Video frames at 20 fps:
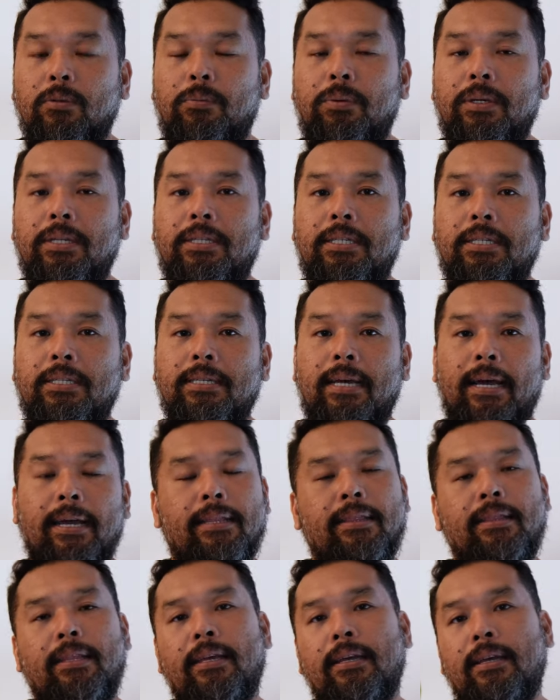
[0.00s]
which is,
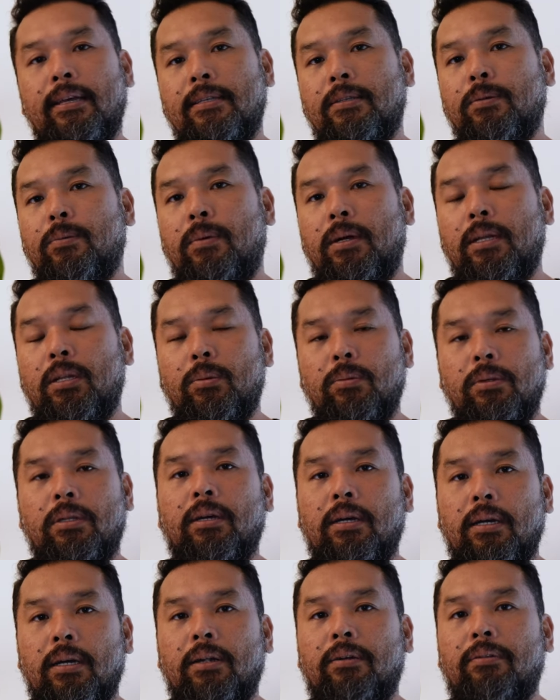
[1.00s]
I think, is one of
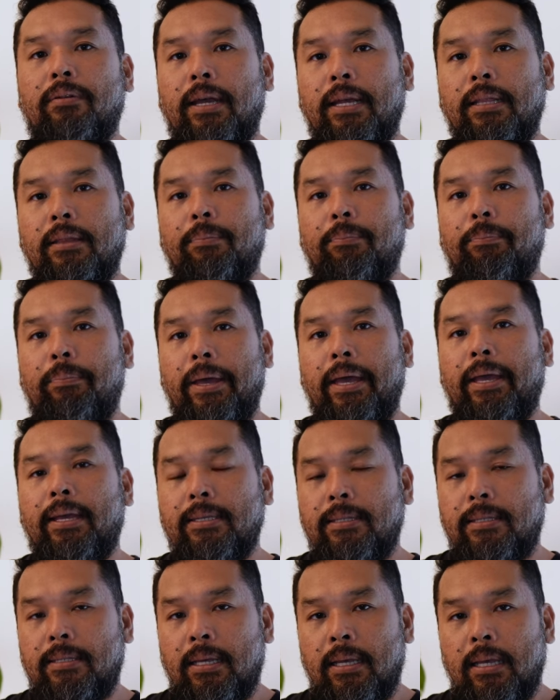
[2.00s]
the great
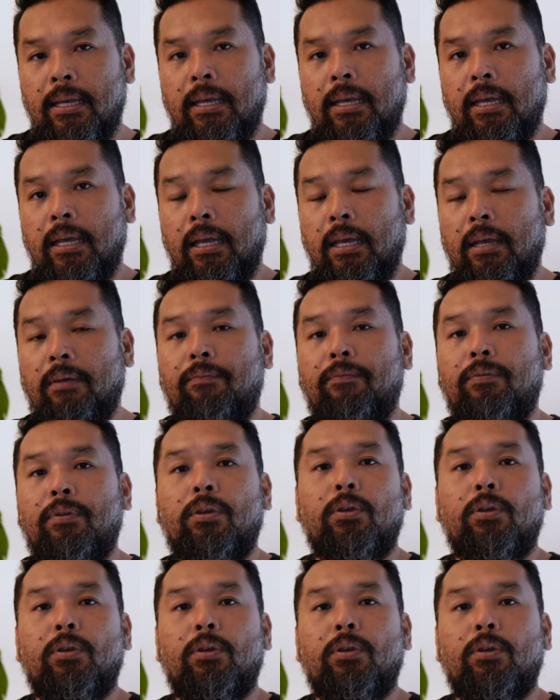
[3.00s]
base if